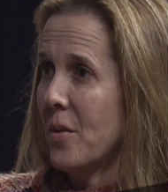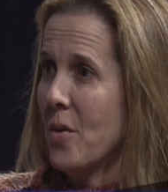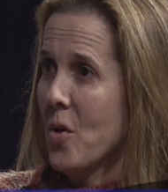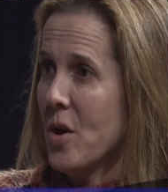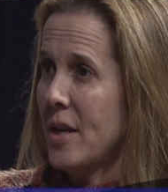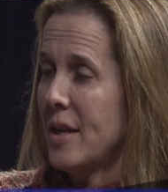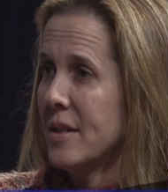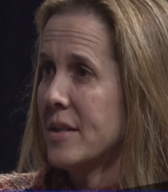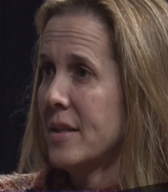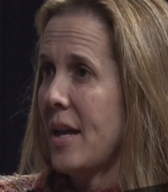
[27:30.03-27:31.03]
on
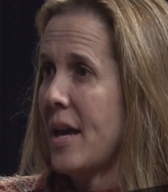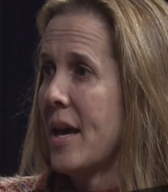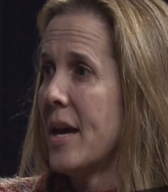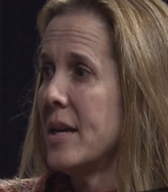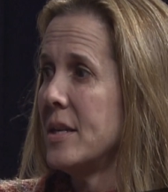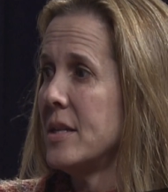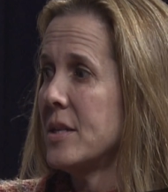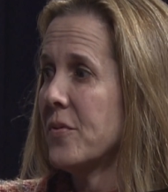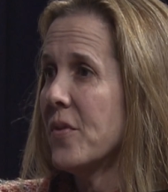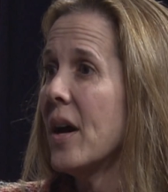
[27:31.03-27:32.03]
it
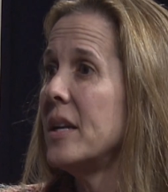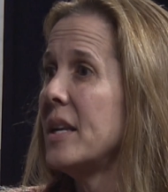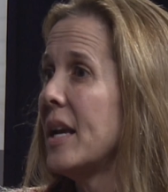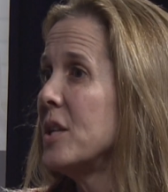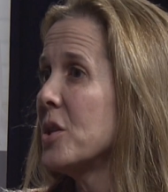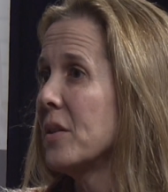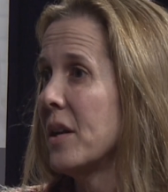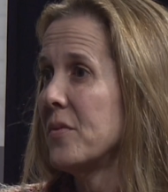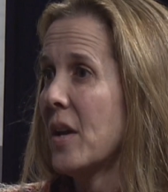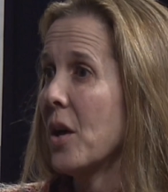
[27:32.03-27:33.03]
and find an aging
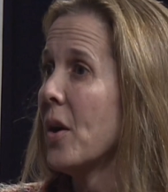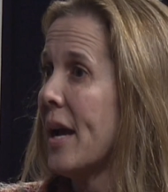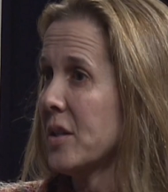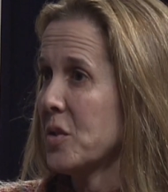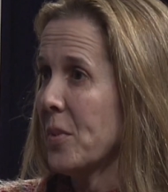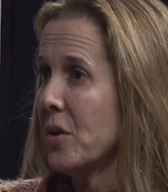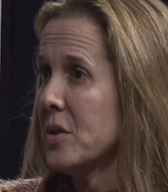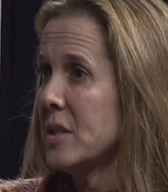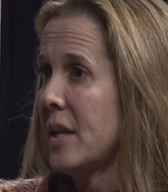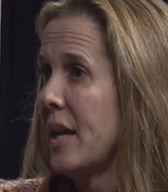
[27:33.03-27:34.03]
life care
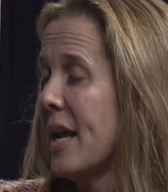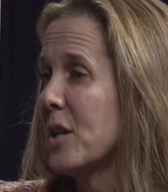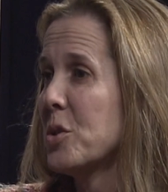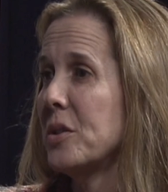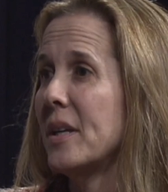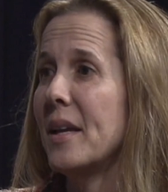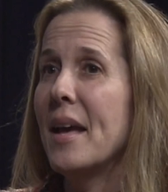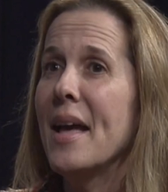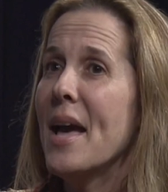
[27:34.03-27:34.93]
expert and actually